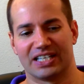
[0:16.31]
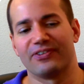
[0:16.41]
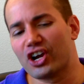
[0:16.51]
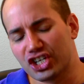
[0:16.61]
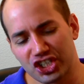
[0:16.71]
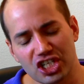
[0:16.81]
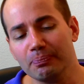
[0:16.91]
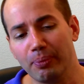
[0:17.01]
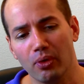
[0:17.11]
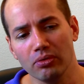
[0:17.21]
It's very
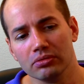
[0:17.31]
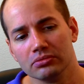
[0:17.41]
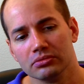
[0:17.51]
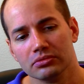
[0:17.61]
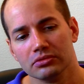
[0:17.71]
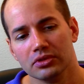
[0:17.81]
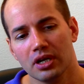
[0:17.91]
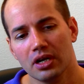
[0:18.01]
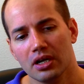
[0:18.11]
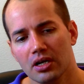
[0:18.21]
simple,
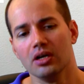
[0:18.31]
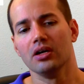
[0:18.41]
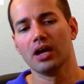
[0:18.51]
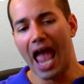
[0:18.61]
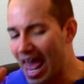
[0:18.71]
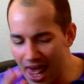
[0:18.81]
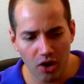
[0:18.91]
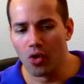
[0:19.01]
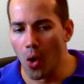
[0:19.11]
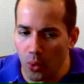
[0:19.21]
and I
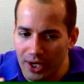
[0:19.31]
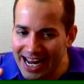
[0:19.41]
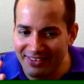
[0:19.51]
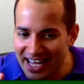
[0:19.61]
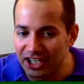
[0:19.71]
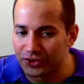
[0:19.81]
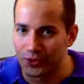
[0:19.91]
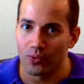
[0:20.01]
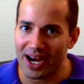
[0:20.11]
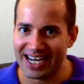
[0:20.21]
don't know what we're going to have an answer
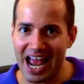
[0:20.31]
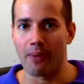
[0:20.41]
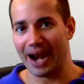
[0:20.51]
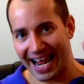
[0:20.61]
for right now,